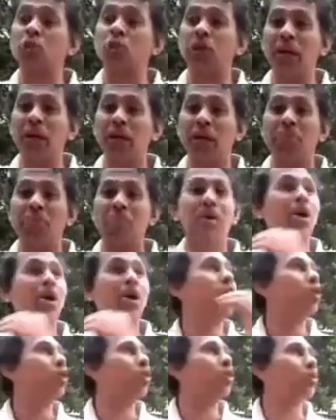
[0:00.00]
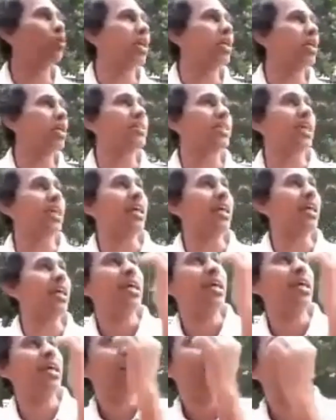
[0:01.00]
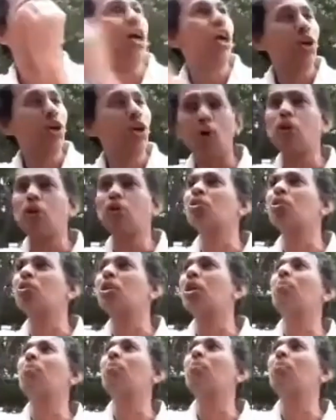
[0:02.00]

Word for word: to him, who can sing close to him,